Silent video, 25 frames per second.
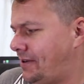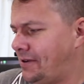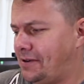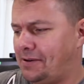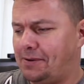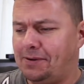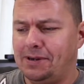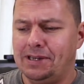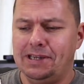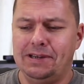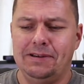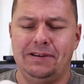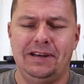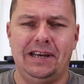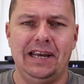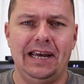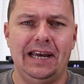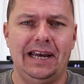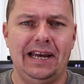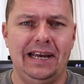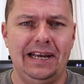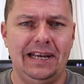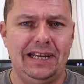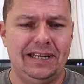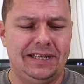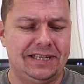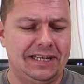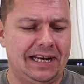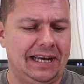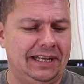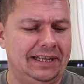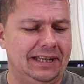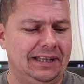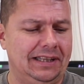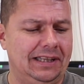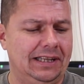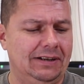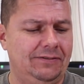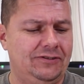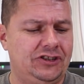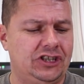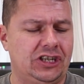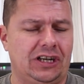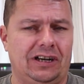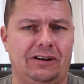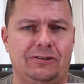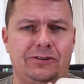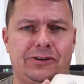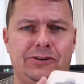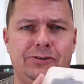Well, what you get is you get the love
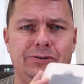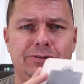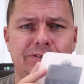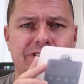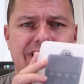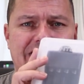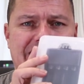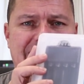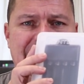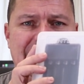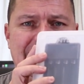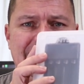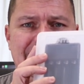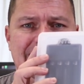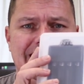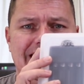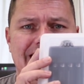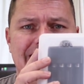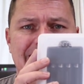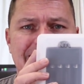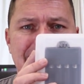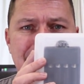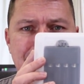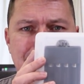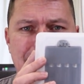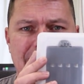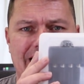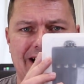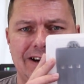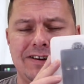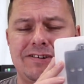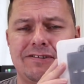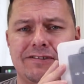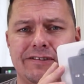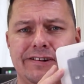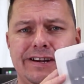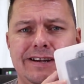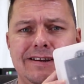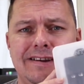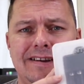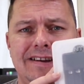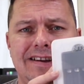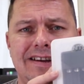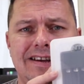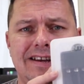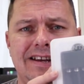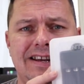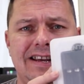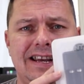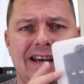child called the Kentli battery.
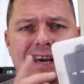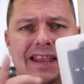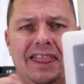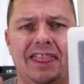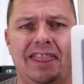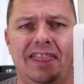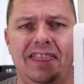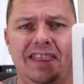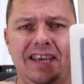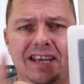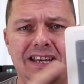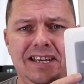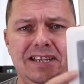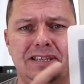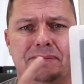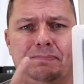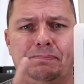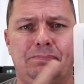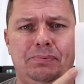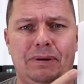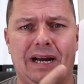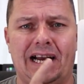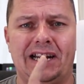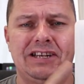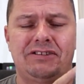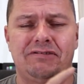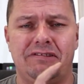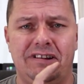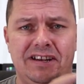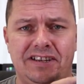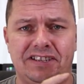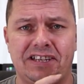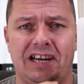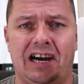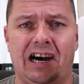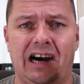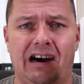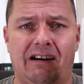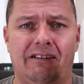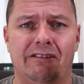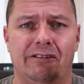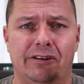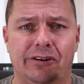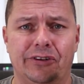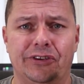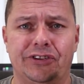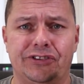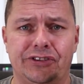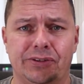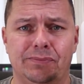Yeah, these batteries are
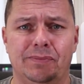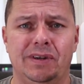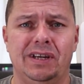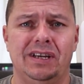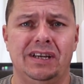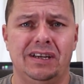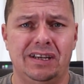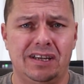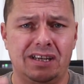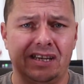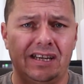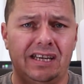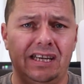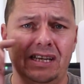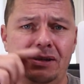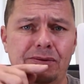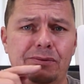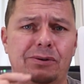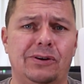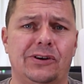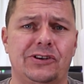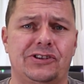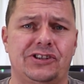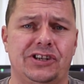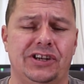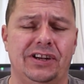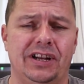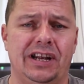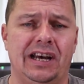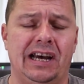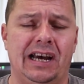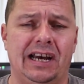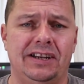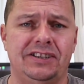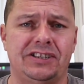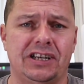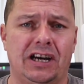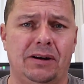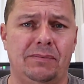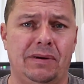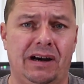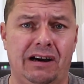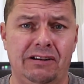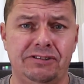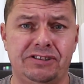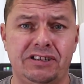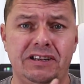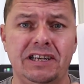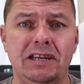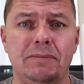awesome. Keep watching and
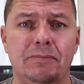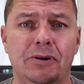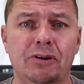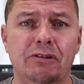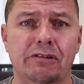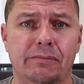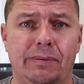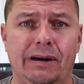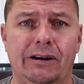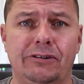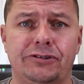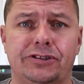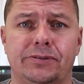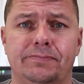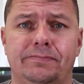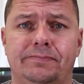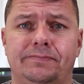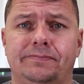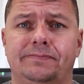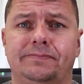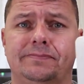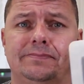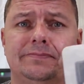I'll tell you more about them.